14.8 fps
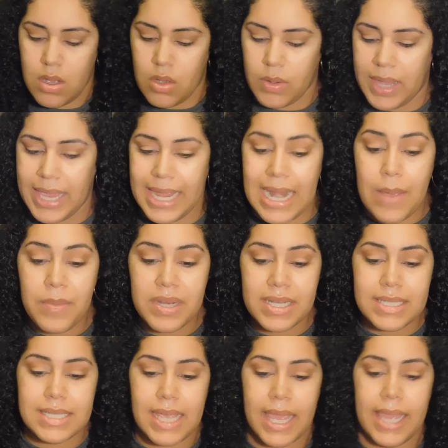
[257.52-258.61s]
Okay, and I'm going
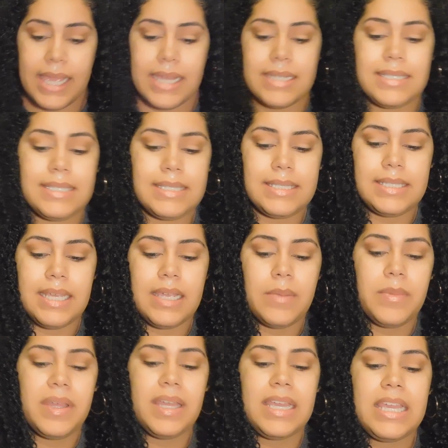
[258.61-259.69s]
to take a Sigma